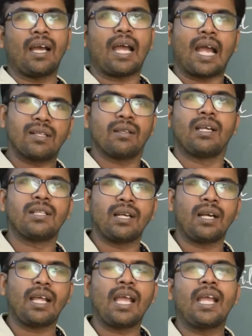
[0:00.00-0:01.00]
As a
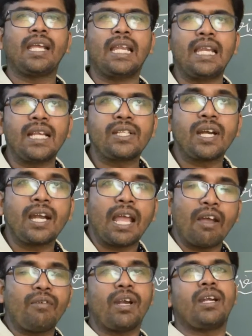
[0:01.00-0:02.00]
result, in each and
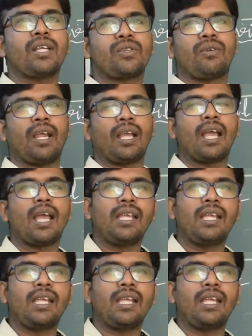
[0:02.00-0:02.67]
every district,